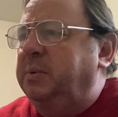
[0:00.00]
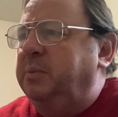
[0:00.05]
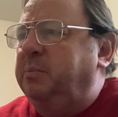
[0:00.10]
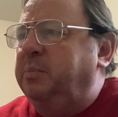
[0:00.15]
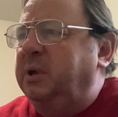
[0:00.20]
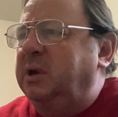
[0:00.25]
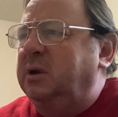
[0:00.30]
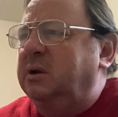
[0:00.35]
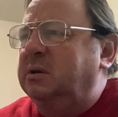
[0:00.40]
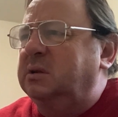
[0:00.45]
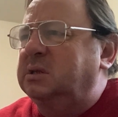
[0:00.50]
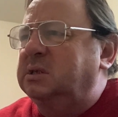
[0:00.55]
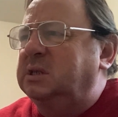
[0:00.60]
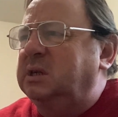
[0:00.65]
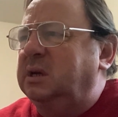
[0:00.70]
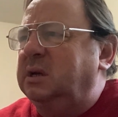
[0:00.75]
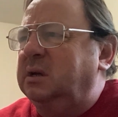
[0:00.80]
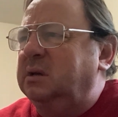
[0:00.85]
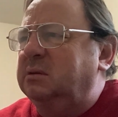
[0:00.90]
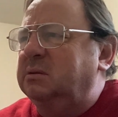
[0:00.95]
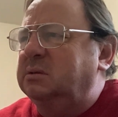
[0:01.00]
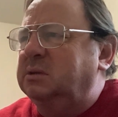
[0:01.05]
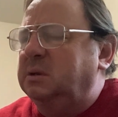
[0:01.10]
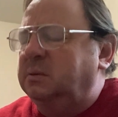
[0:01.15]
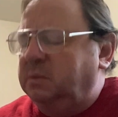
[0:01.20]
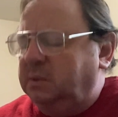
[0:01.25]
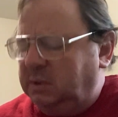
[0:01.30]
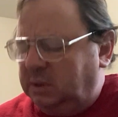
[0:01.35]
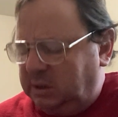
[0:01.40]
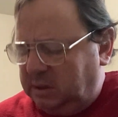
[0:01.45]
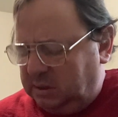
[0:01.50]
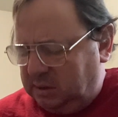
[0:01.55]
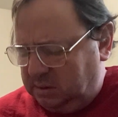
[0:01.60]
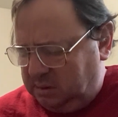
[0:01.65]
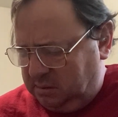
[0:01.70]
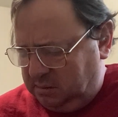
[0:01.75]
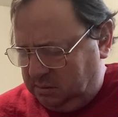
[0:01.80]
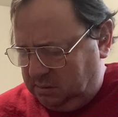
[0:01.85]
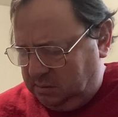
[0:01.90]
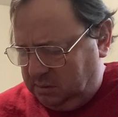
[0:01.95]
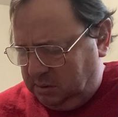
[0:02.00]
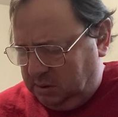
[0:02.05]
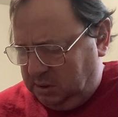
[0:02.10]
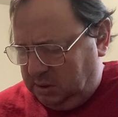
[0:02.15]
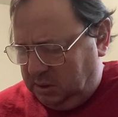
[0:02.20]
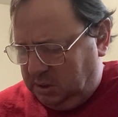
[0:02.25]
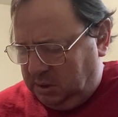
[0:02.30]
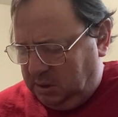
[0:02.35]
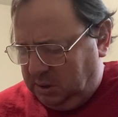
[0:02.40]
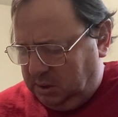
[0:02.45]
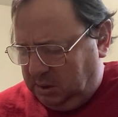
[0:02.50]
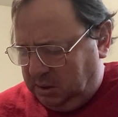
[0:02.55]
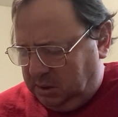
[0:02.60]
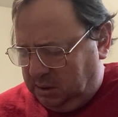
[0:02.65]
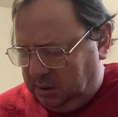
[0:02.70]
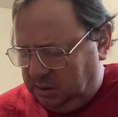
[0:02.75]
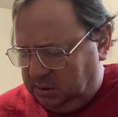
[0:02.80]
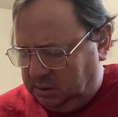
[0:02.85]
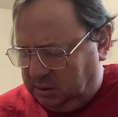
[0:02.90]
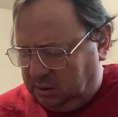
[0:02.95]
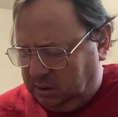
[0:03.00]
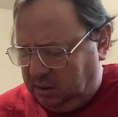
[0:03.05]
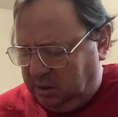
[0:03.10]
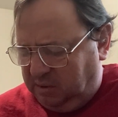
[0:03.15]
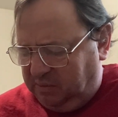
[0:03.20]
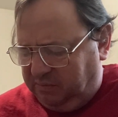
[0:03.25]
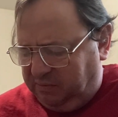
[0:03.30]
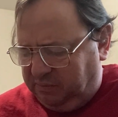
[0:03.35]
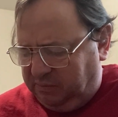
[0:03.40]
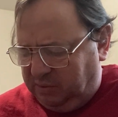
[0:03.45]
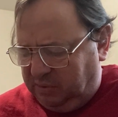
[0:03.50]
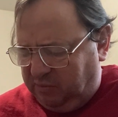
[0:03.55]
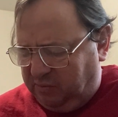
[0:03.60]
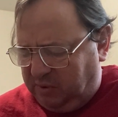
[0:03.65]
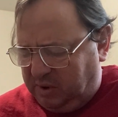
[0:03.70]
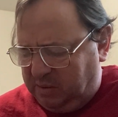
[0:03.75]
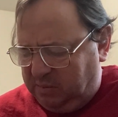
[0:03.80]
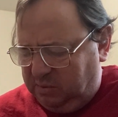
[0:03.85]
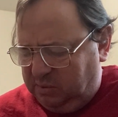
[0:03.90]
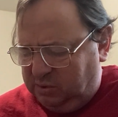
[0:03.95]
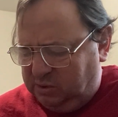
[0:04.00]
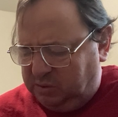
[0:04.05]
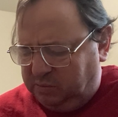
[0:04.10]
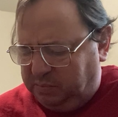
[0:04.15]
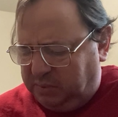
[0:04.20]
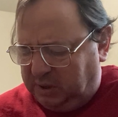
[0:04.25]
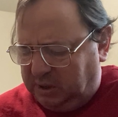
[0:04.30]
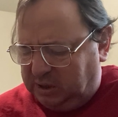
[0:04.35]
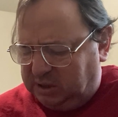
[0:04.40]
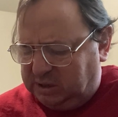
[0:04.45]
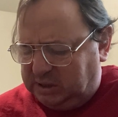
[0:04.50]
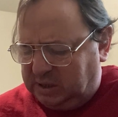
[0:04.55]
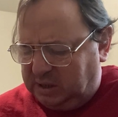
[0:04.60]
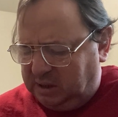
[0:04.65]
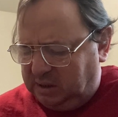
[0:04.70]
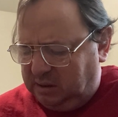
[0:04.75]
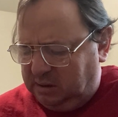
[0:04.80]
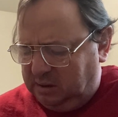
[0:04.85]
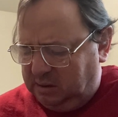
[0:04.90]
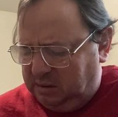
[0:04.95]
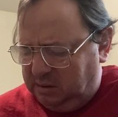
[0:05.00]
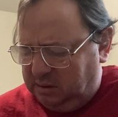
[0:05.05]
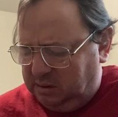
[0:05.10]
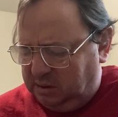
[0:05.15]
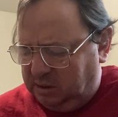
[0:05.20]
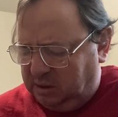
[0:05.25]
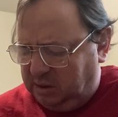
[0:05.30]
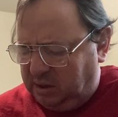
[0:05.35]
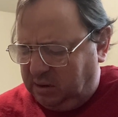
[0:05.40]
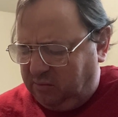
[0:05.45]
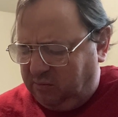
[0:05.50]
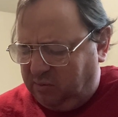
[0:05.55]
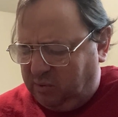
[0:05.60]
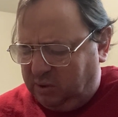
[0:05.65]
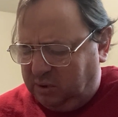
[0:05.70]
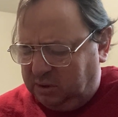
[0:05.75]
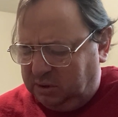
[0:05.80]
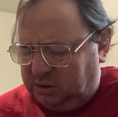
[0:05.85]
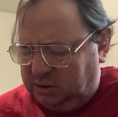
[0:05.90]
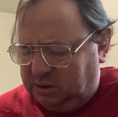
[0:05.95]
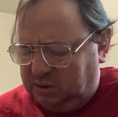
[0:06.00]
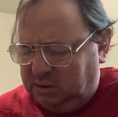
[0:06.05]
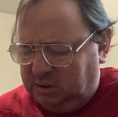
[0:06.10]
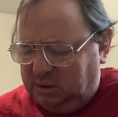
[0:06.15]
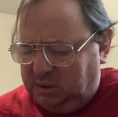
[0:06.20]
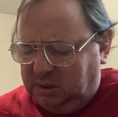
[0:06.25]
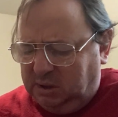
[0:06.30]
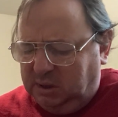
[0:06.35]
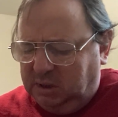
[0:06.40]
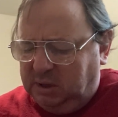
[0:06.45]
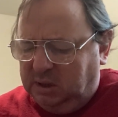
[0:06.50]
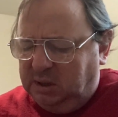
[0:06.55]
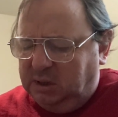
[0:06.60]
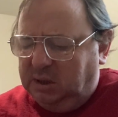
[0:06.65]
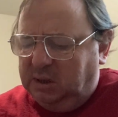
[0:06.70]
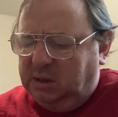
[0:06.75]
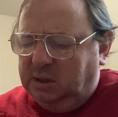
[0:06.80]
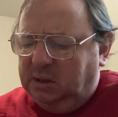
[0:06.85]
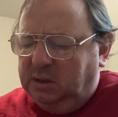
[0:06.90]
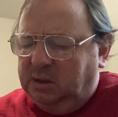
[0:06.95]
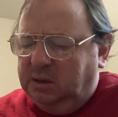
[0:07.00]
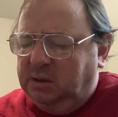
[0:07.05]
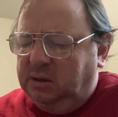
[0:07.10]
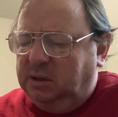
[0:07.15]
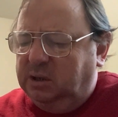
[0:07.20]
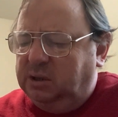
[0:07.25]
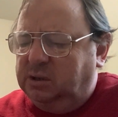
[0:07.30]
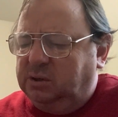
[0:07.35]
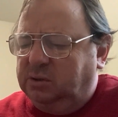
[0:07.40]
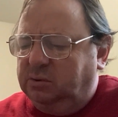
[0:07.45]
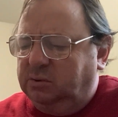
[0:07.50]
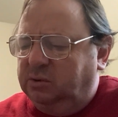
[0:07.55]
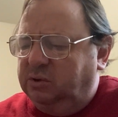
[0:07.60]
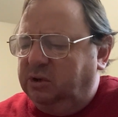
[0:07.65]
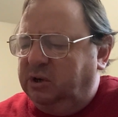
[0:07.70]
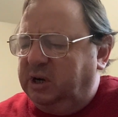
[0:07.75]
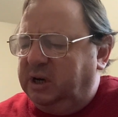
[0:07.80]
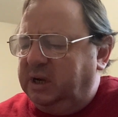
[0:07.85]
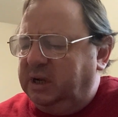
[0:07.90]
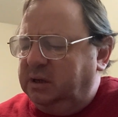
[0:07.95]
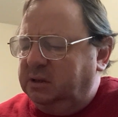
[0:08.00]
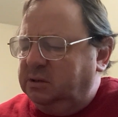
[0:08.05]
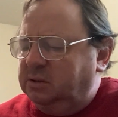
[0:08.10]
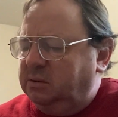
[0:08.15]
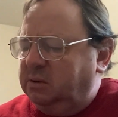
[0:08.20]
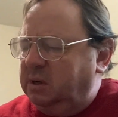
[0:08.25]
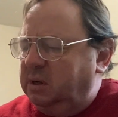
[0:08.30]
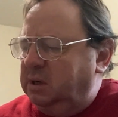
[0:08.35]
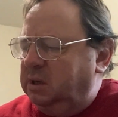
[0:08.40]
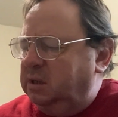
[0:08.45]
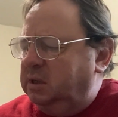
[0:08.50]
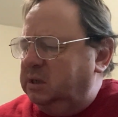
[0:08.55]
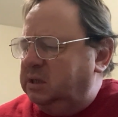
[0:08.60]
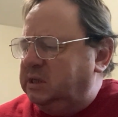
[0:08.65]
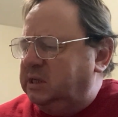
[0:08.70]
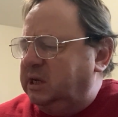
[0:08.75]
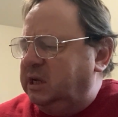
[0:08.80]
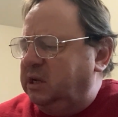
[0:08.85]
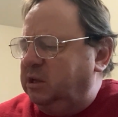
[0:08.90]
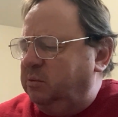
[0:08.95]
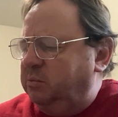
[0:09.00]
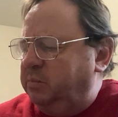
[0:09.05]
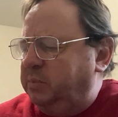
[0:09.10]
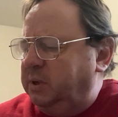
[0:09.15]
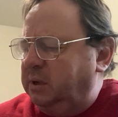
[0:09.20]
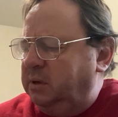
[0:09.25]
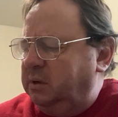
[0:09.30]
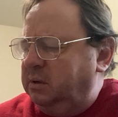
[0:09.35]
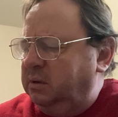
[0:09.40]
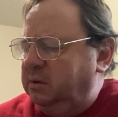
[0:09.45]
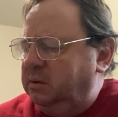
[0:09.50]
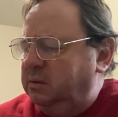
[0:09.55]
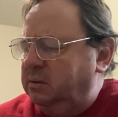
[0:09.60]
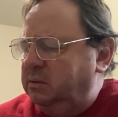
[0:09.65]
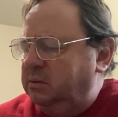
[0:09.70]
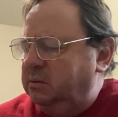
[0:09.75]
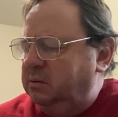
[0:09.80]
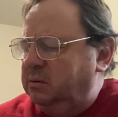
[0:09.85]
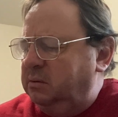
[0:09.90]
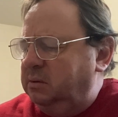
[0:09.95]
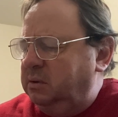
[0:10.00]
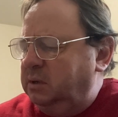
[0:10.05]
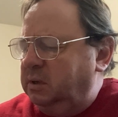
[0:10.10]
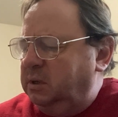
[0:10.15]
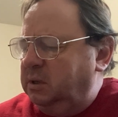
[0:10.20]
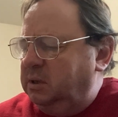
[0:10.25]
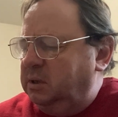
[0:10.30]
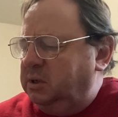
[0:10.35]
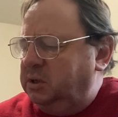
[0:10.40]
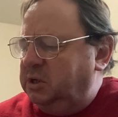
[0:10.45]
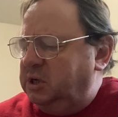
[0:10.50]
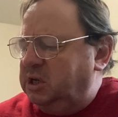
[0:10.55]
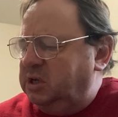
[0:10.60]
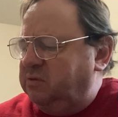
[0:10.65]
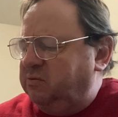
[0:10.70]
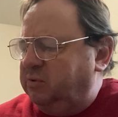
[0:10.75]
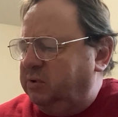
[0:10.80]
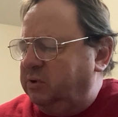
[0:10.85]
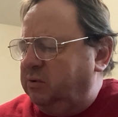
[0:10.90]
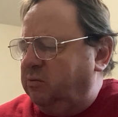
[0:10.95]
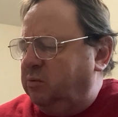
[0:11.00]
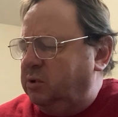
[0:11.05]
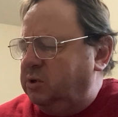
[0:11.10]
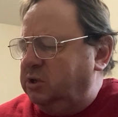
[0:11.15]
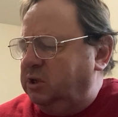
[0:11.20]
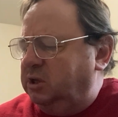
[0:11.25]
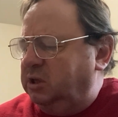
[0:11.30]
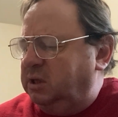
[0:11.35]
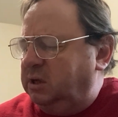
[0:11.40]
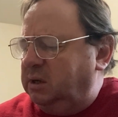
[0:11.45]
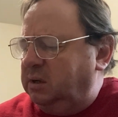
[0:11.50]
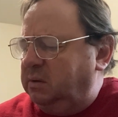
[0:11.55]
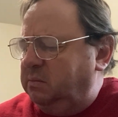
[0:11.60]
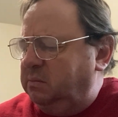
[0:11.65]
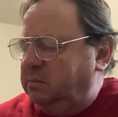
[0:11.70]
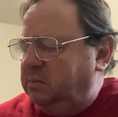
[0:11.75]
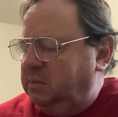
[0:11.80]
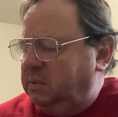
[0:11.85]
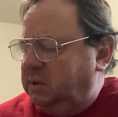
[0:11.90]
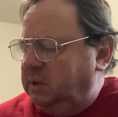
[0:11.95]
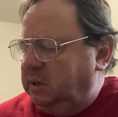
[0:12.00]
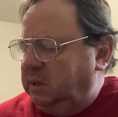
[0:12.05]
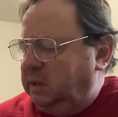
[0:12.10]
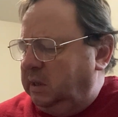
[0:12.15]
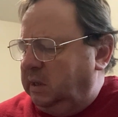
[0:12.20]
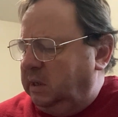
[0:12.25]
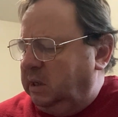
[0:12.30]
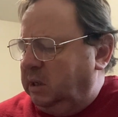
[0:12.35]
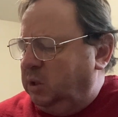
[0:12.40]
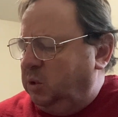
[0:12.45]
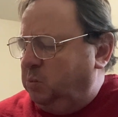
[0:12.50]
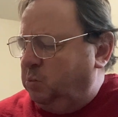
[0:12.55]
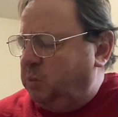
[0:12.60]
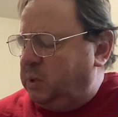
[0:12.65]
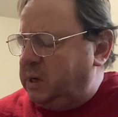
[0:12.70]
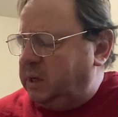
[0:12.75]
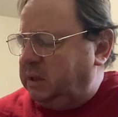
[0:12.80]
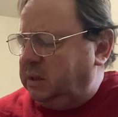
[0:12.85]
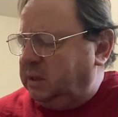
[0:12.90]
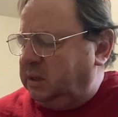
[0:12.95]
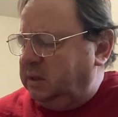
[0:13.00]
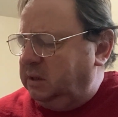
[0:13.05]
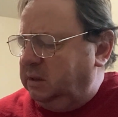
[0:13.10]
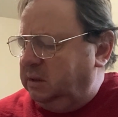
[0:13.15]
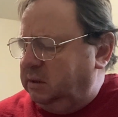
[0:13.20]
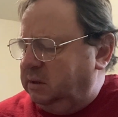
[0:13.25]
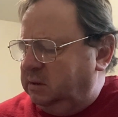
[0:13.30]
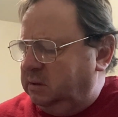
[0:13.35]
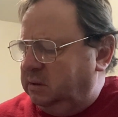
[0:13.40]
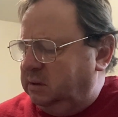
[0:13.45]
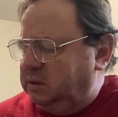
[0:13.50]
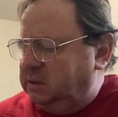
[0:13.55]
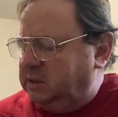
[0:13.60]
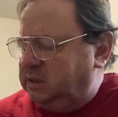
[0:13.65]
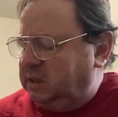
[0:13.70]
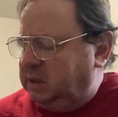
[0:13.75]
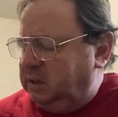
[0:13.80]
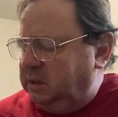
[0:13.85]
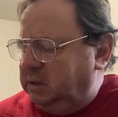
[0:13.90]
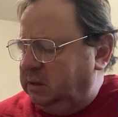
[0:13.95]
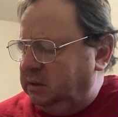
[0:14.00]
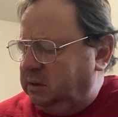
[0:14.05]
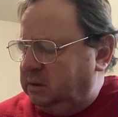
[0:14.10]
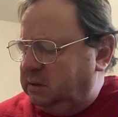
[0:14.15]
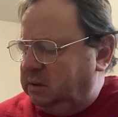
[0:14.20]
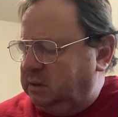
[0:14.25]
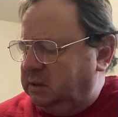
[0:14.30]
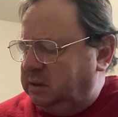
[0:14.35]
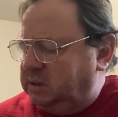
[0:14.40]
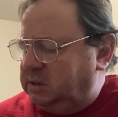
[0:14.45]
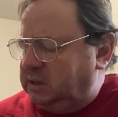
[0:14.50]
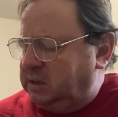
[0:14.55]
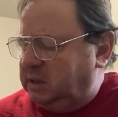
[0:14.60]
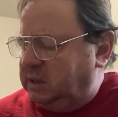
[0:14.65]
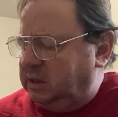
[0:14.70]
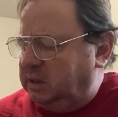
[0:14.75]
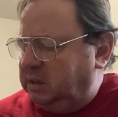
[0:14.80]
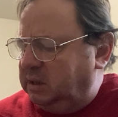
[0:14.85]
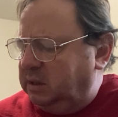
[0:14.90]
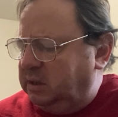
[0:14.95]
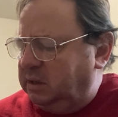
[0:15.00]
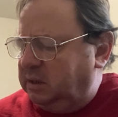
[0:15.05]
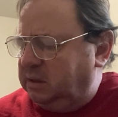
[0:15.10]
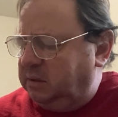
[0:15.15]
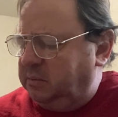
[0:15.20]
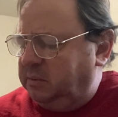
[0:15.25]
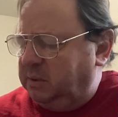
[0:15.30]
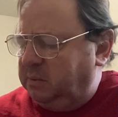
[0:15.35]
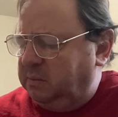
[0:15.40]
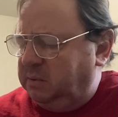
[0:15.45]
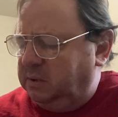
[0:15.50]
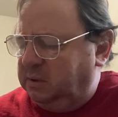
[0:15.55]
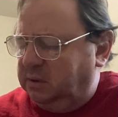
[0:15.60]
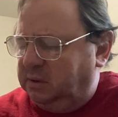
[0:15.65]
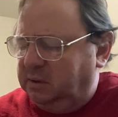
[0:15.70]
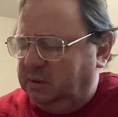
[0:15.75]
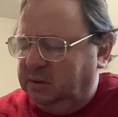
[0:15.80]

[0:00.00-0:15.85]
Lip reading: peroxide or something like that. So if I'm using peroxide and I wash, this should dry. So I need a second pair just for the washing time. But I think the second I like maybe,